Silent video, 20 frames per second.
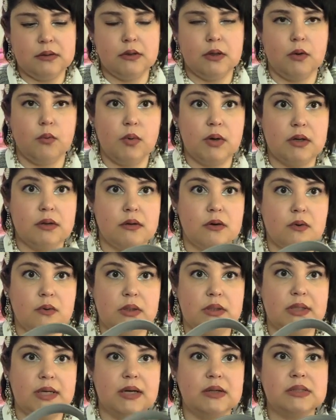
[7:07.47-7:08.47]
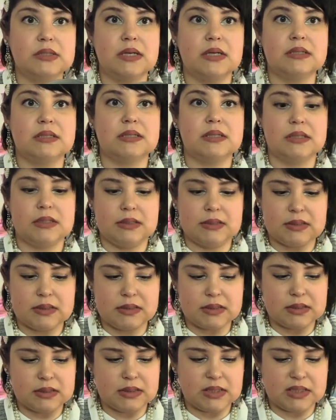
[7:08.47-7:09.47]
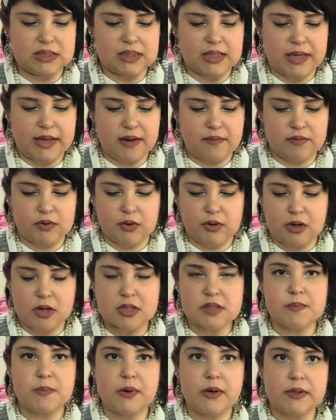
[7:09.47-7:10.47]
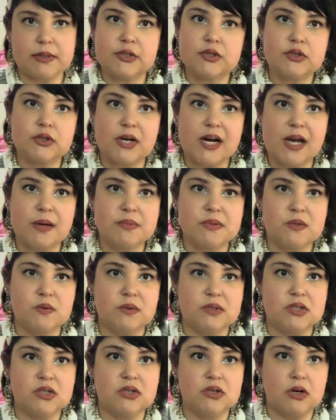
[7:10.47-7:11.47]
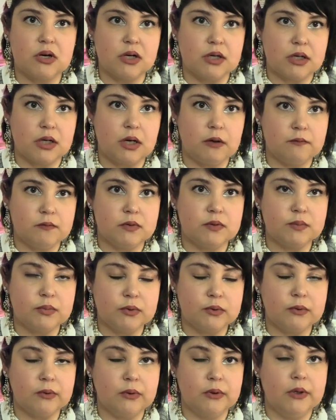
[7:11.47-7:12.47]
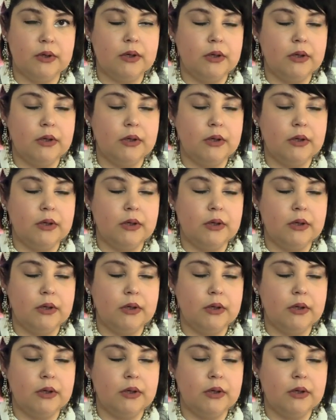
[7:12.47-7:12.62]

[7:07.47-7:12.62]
or one of the only downsides to this is it doesn't have a crossbody strap, so it's not comfortable